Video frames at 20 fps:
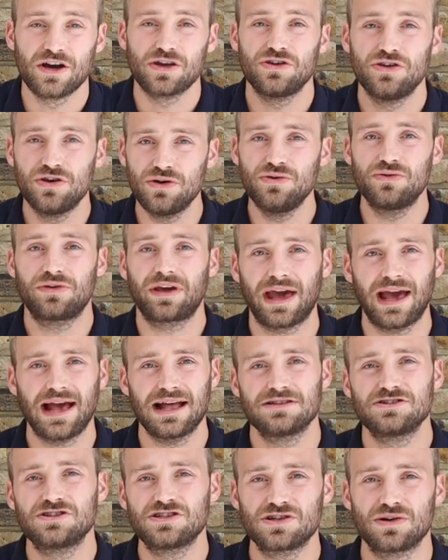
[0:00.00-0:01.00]
you
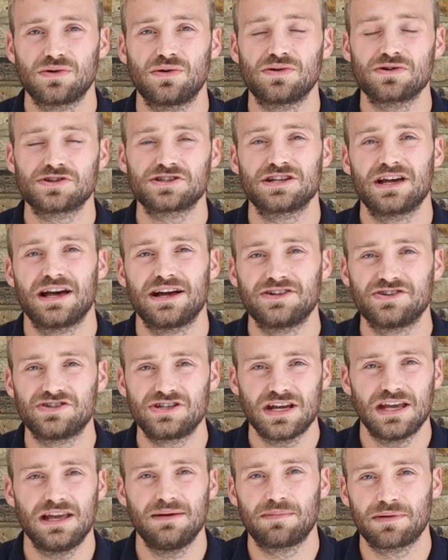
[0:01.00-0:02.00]
can source
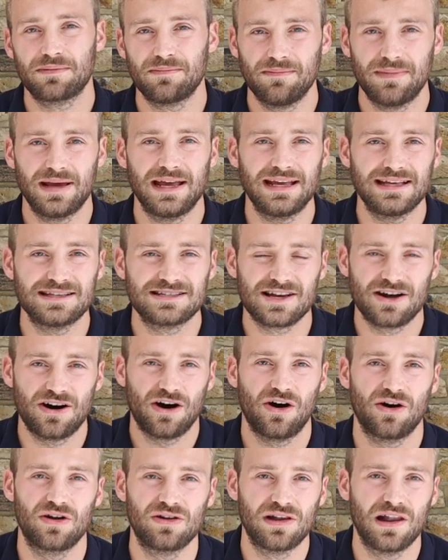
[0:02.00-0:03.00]
cheap meat
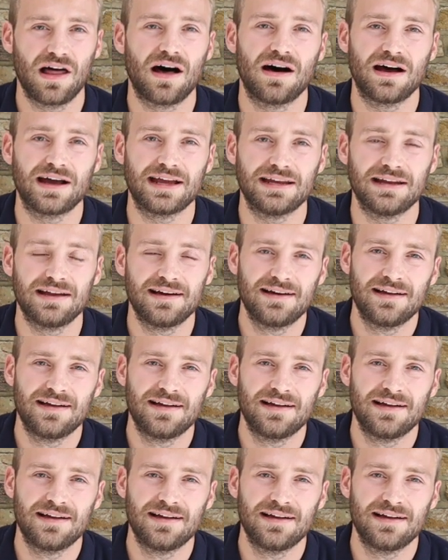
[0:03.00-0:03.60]
online.